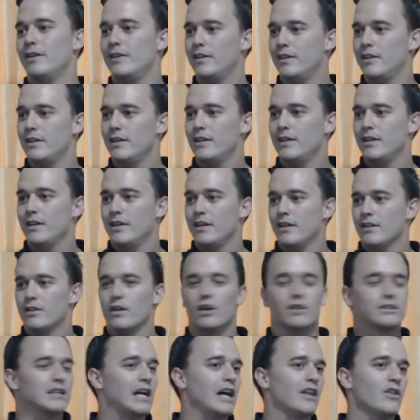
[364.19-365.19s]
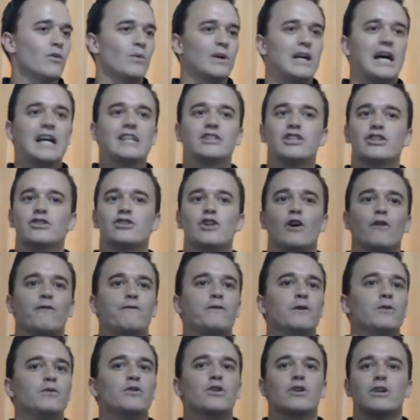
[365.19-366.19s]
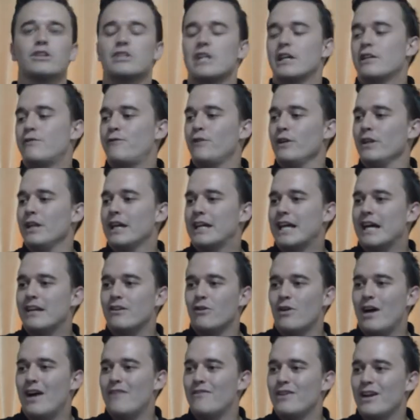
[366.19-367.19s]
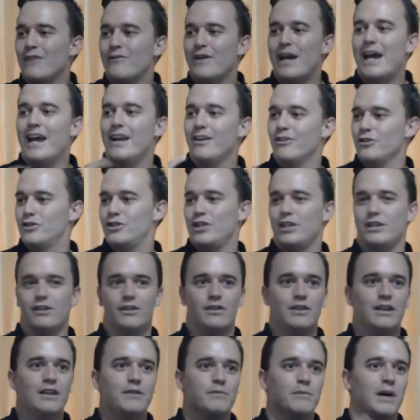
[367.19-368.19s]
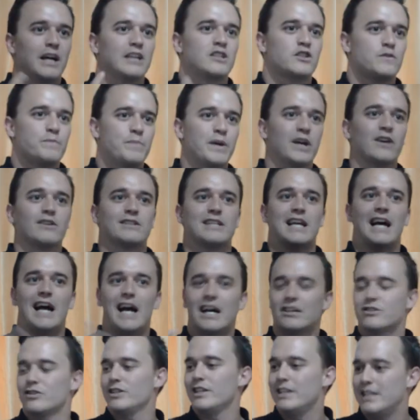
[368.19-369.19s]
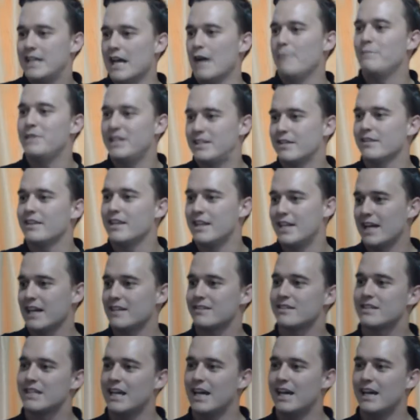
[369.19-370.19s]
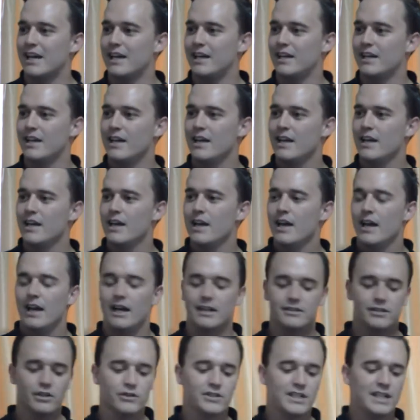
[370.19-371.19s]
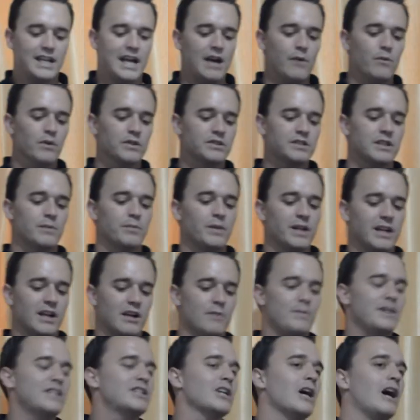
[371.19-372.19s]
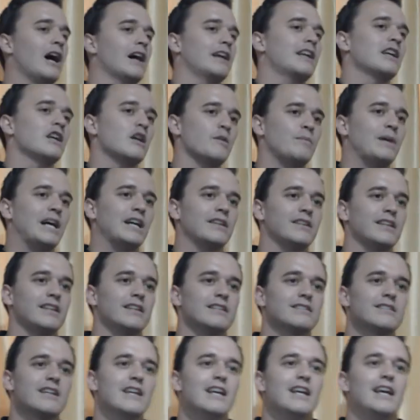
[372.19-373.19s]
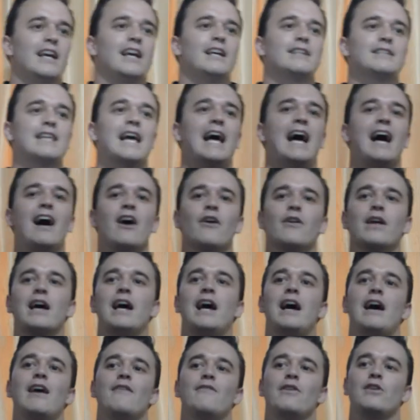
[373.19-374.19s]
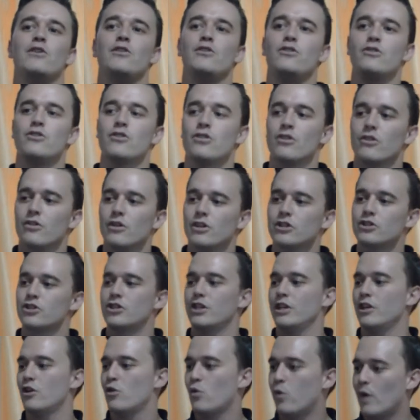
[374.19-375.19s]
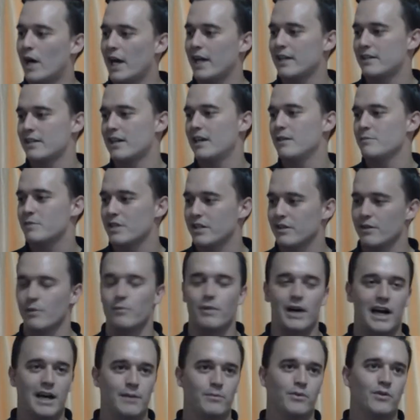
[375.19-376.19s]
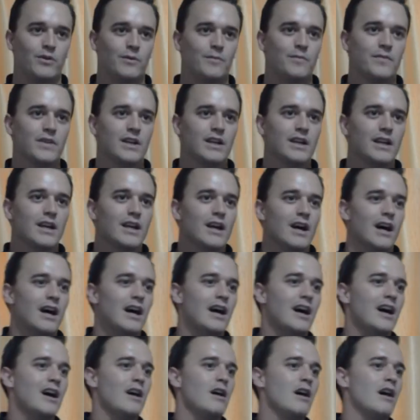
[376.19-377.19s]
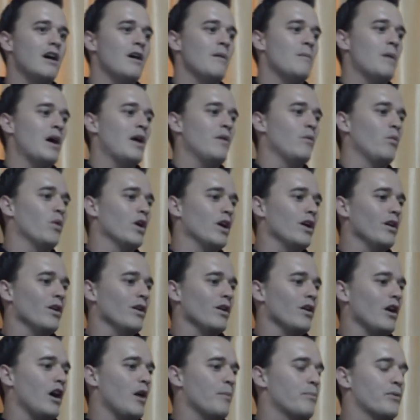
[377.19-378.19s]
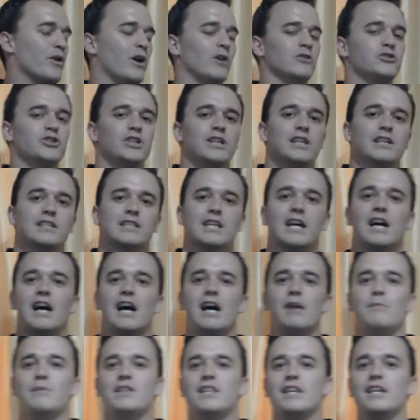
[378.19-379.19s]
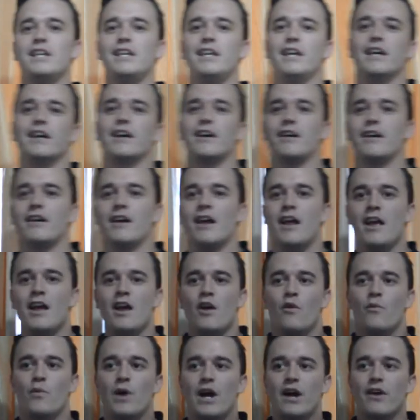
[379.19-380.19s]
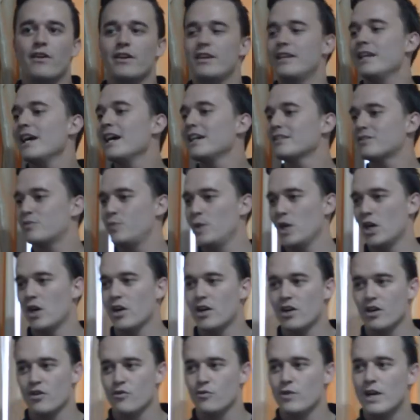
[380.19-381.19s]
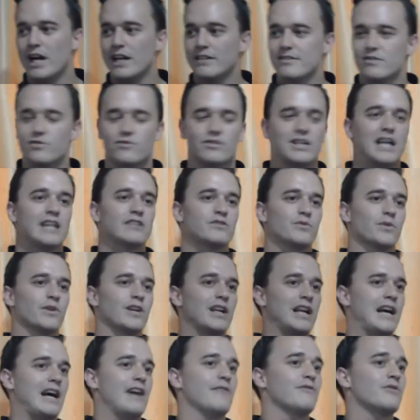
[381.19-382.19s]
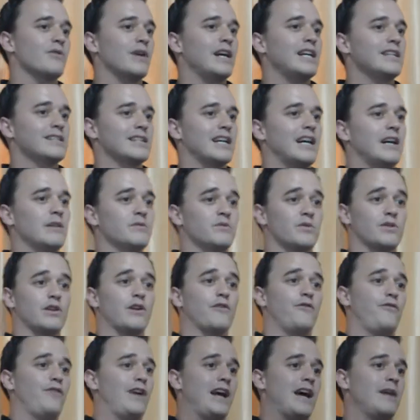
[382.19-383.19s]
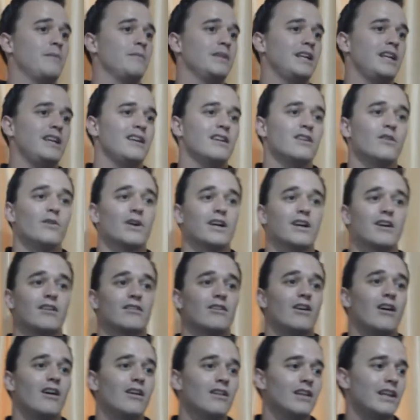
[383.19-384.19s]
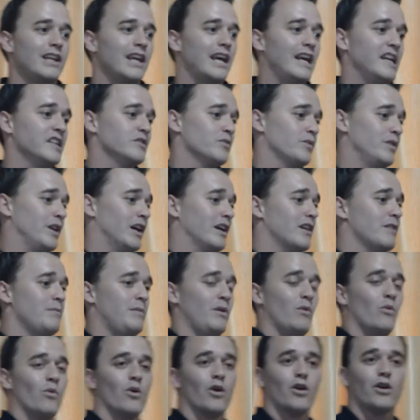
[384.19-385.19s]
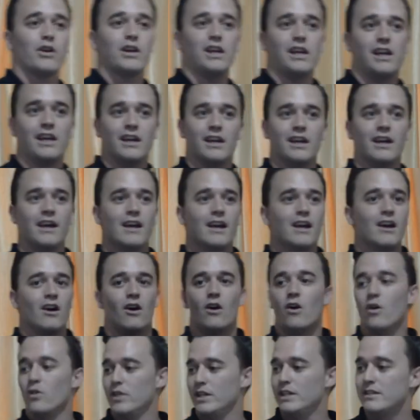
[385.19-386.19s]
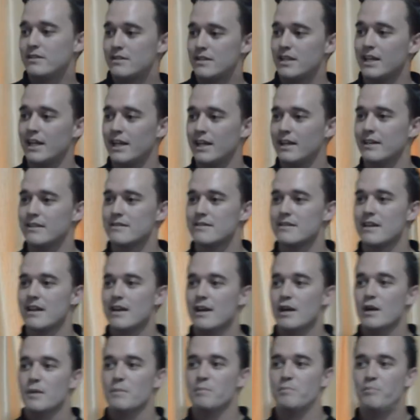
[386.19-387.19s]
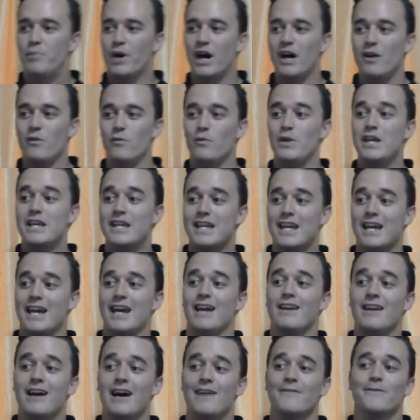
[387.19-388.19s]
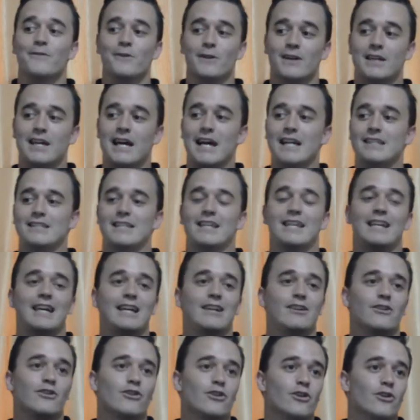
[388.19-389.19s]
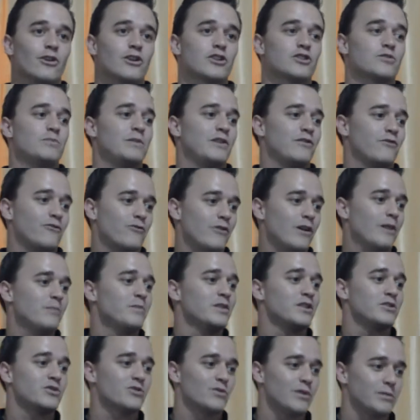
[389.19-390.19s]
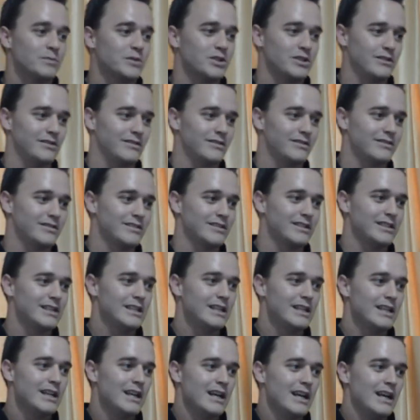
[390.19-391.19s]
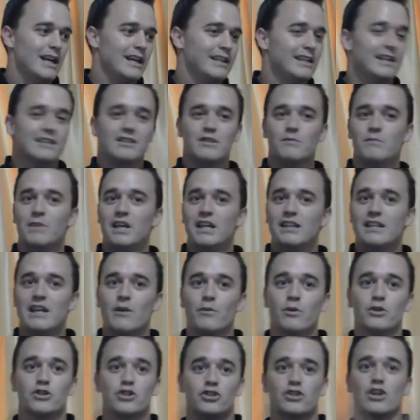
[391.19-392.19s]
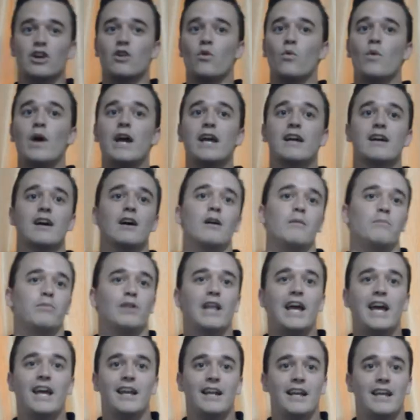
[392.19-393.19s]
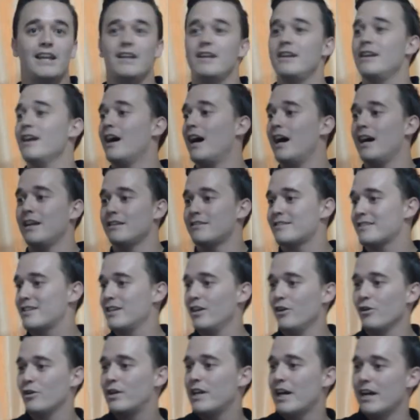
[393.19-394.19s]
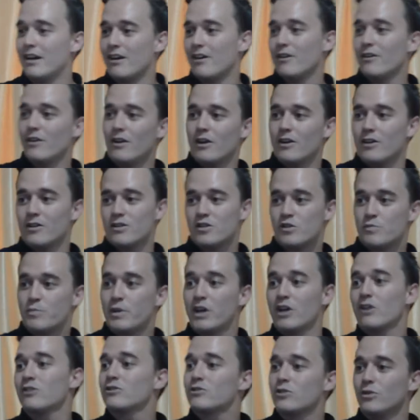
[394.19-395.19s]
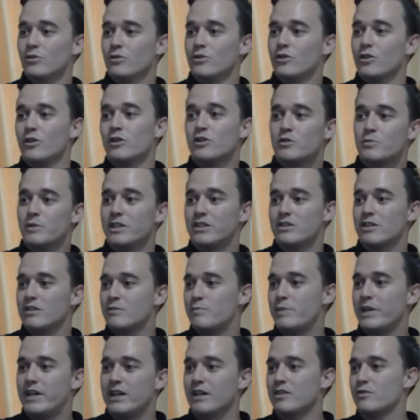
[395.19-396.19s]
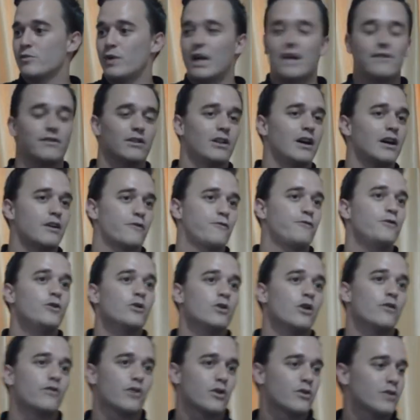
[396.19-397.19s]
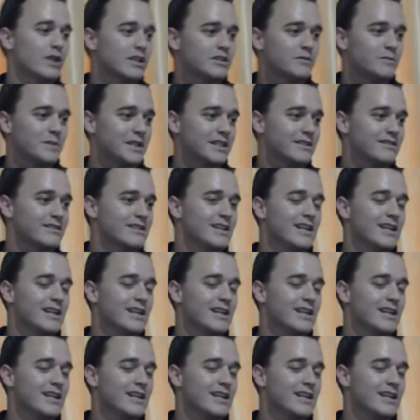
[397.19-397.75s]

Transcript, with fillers: Yeah. Mm. Those other ones, I just don't feel nourished. I feel like I don't have enough energy in my spirit to actually right. get me to the next day. Come on, Sean. And so today we're simply going to be talking about this: is how to have nourishing quiet times in the Bible. Come on. Um, we're approaching a time in the year where yes, we are going to rest. Yes, we're going to have great times with our family, going on holidays. We're not going to be working. All these things. But we cannot forget to get nourishment from the scriptures. Mm. It doesn't mean that we're just going to wake up late and not still get our, our spiritual nourishment just because we have a lot of food over Christmas.